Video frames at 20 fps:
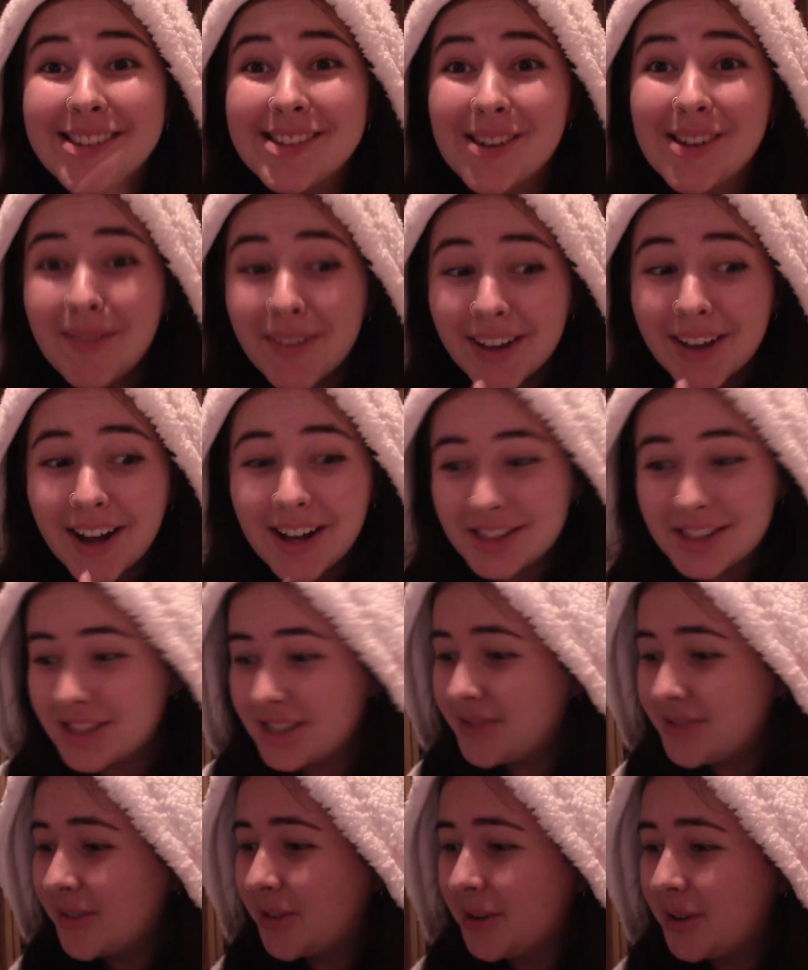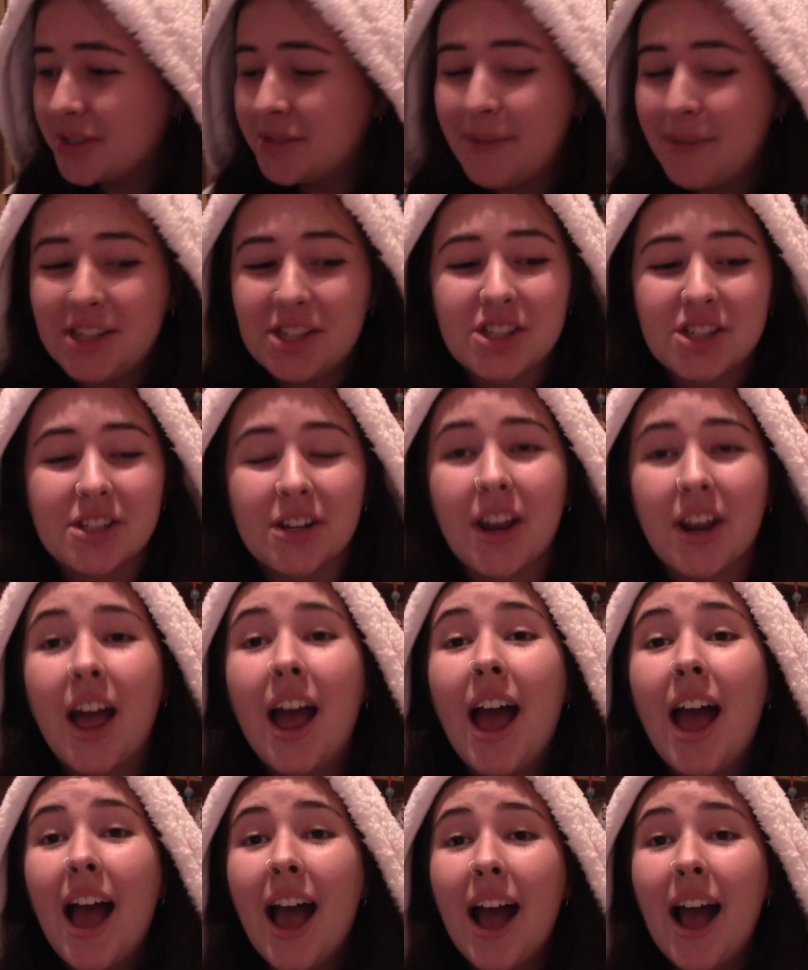And something I just forgot to mention,
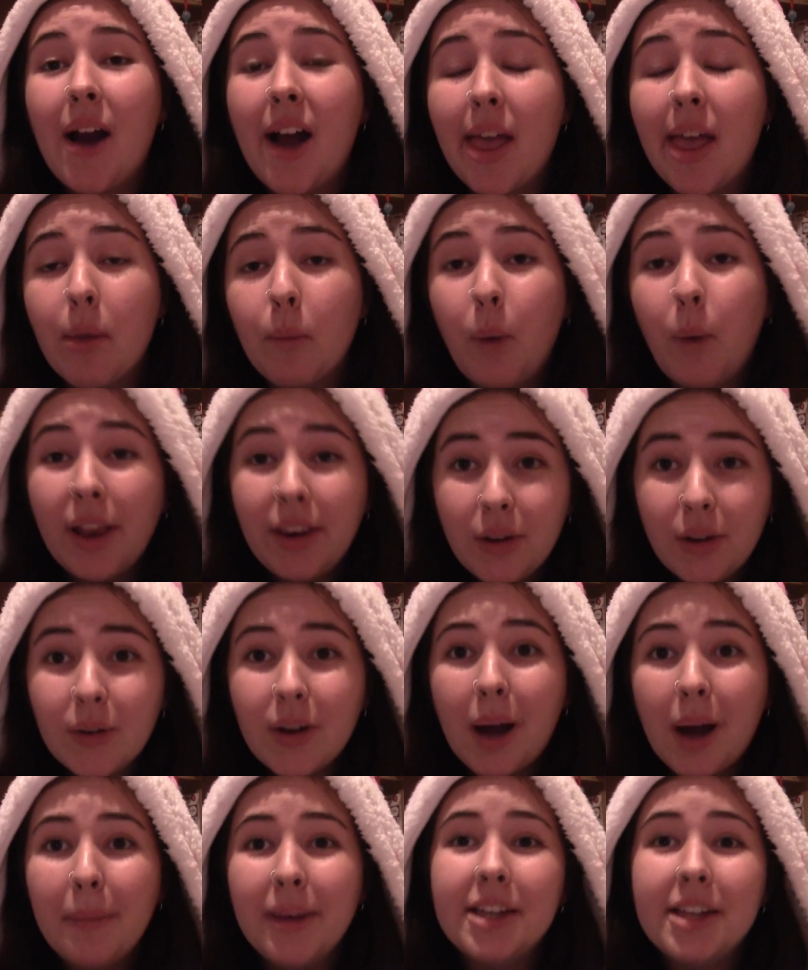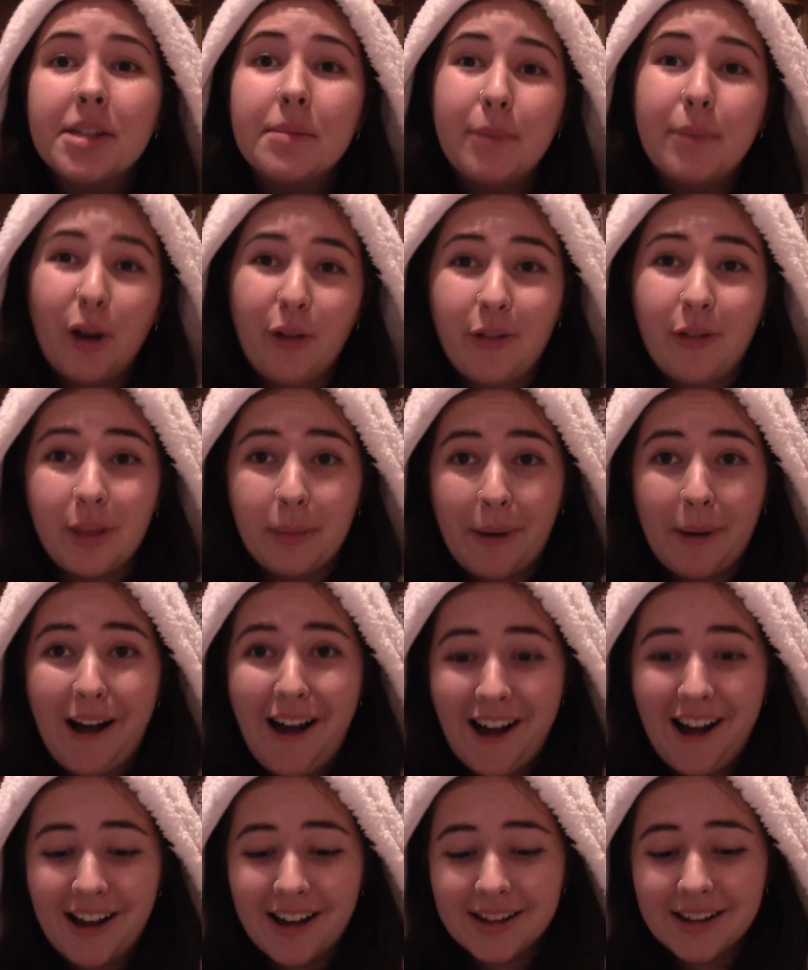when you come into both of the
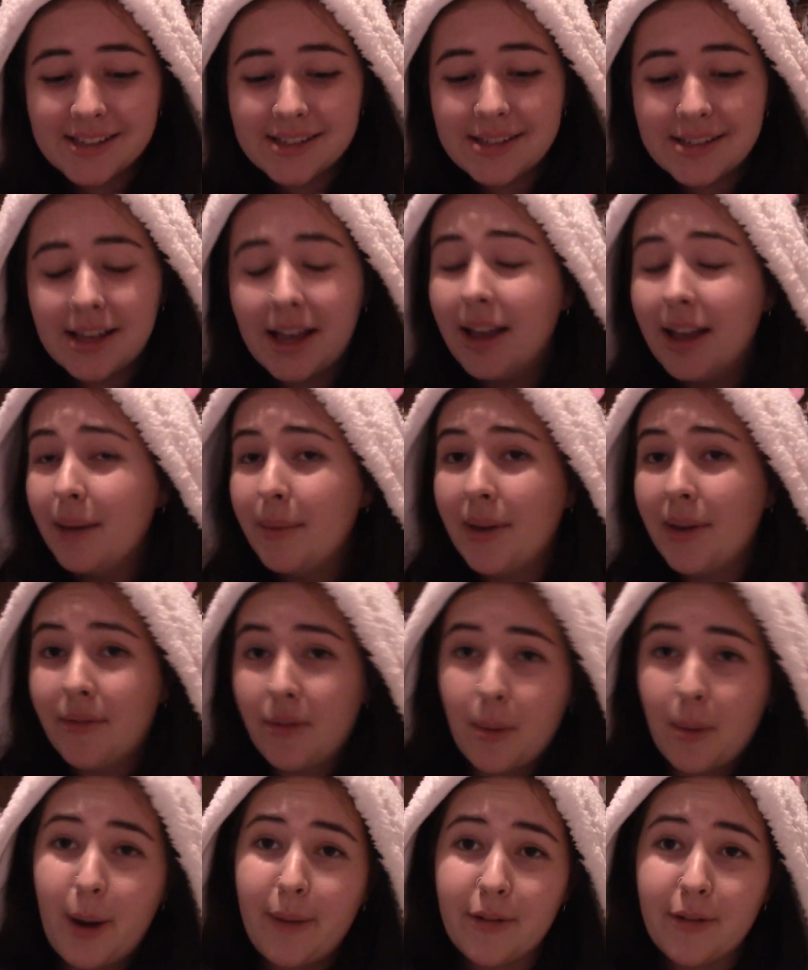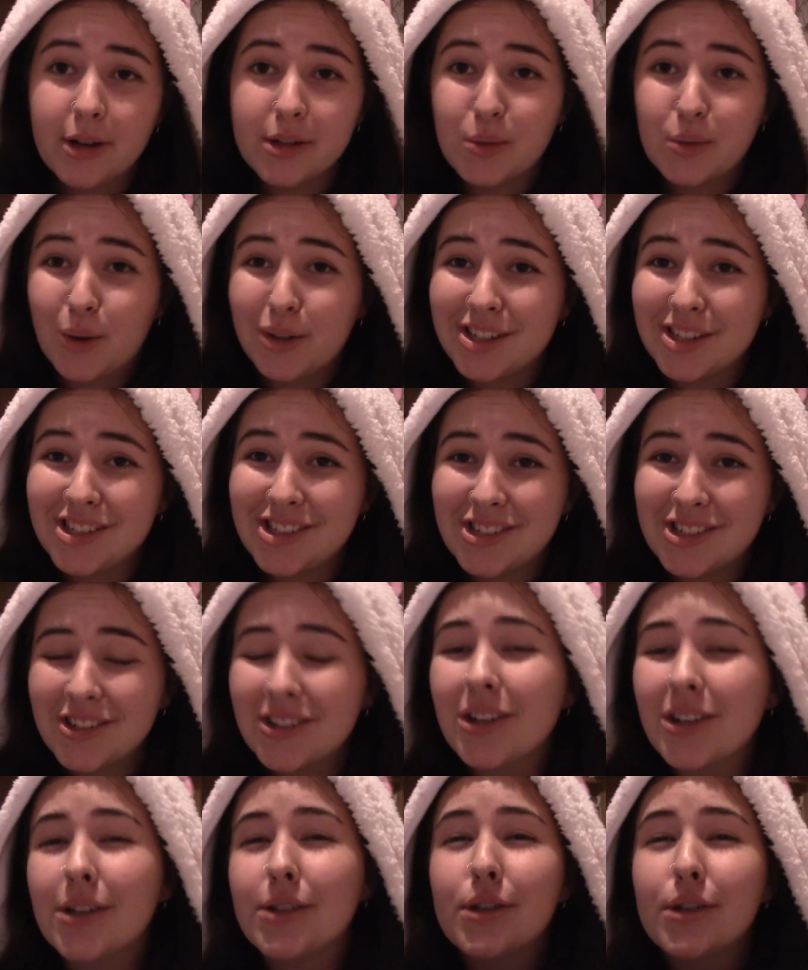parks, whether it's Walt Disney
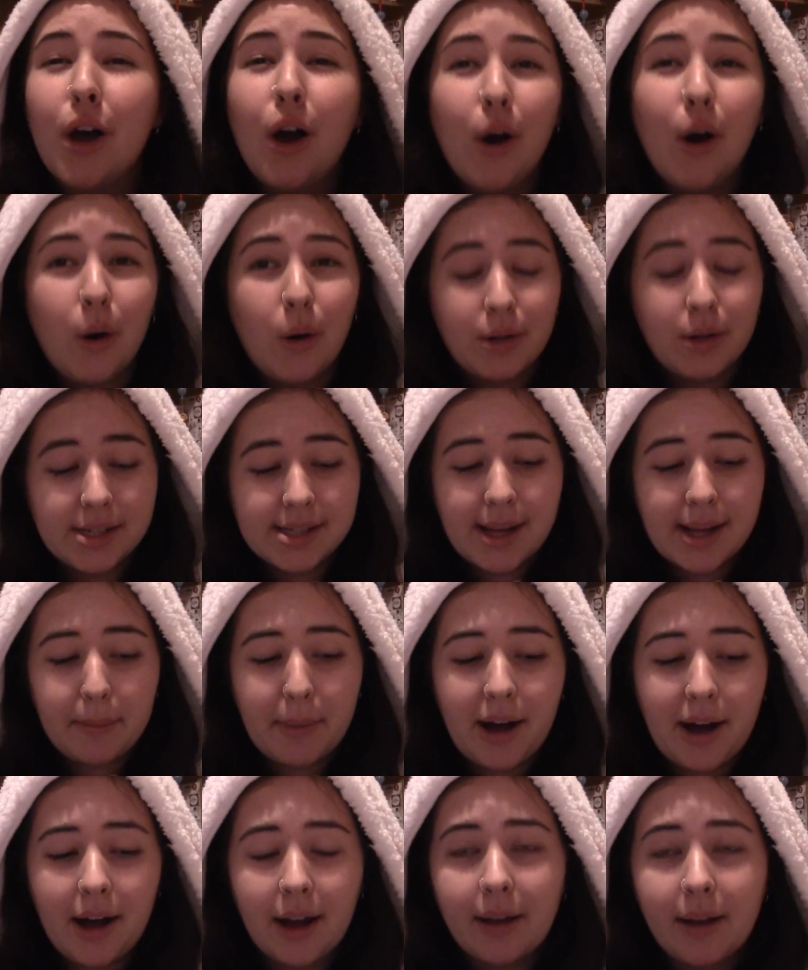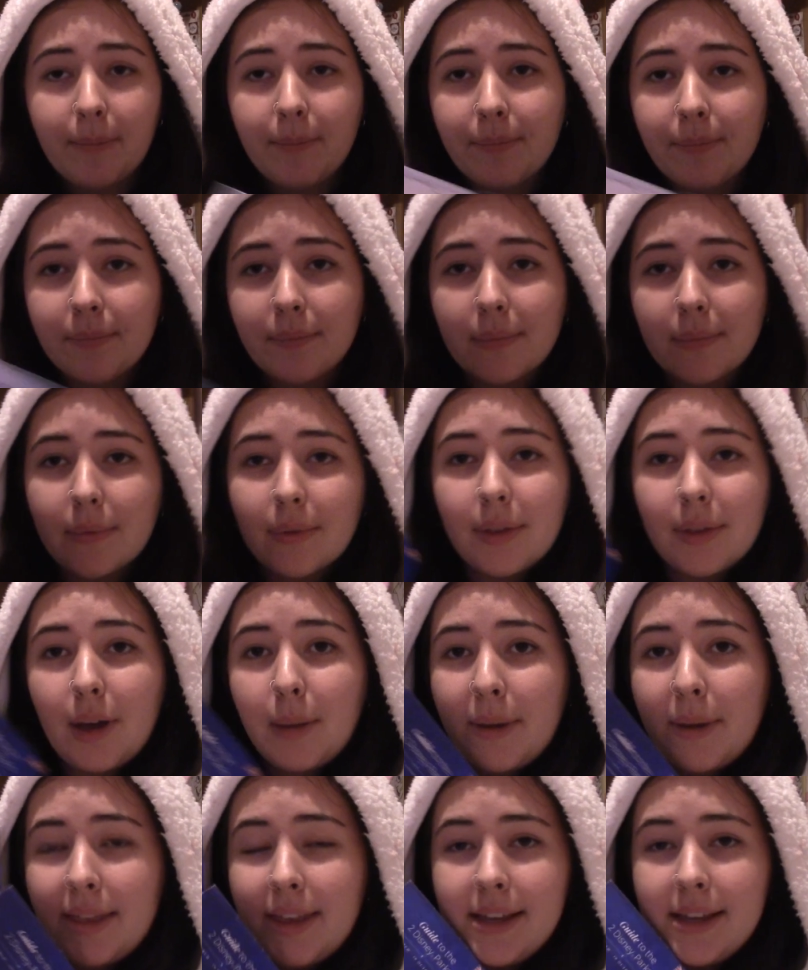Studios or Disneyland Park,
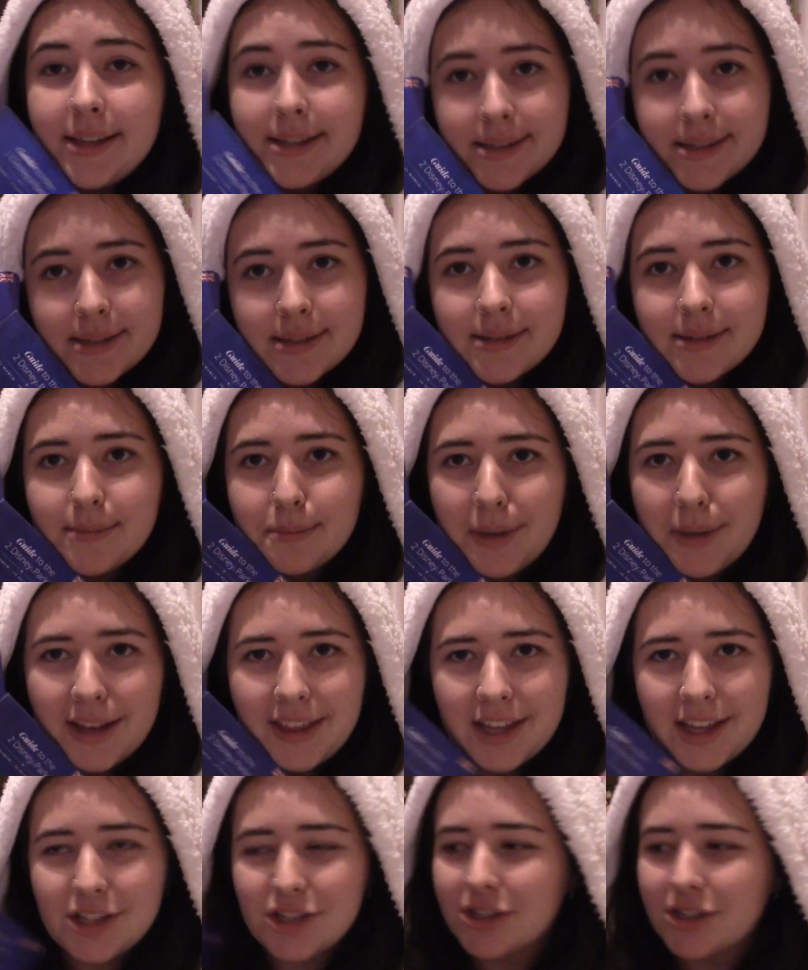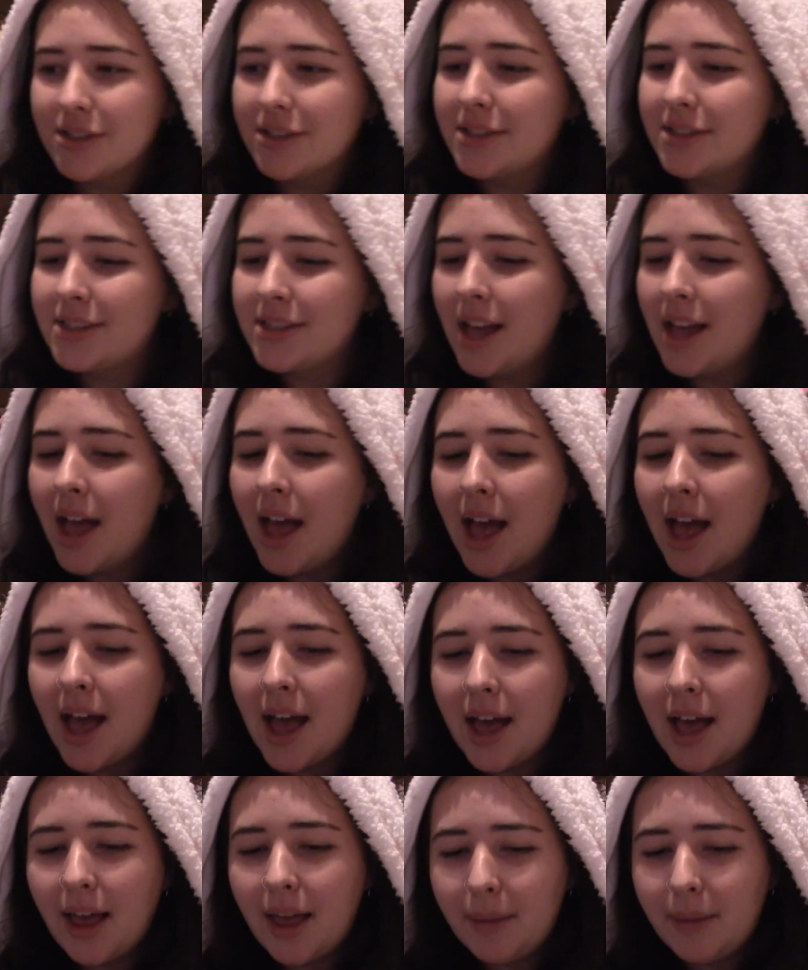there'll be these by the entrance.
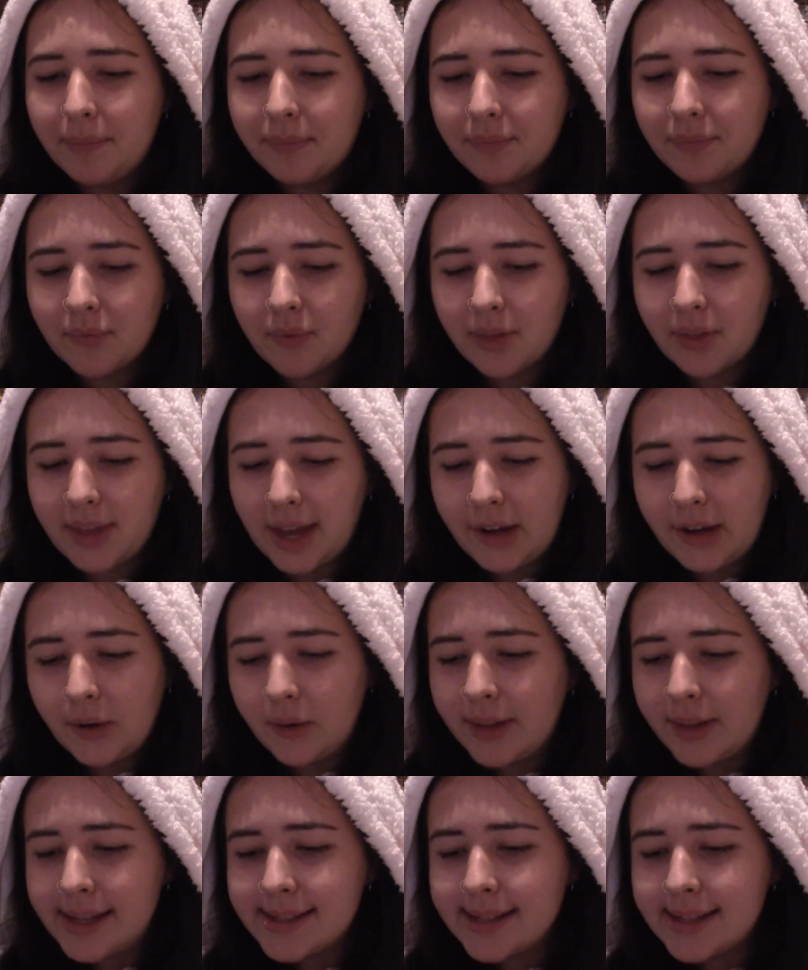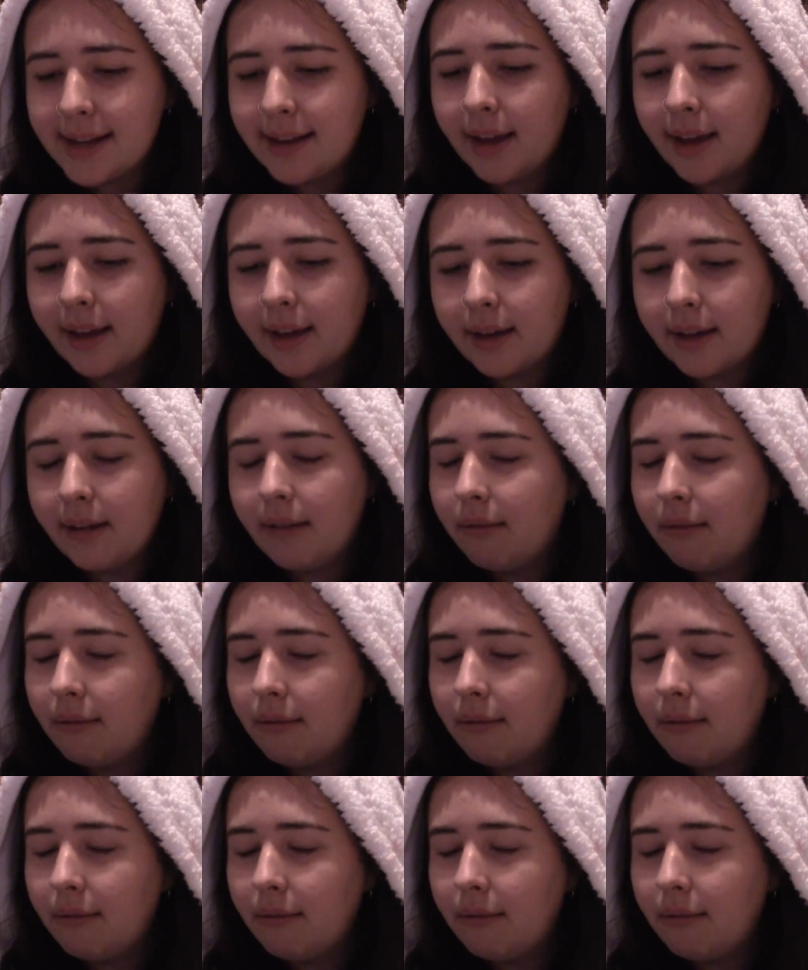They do these in like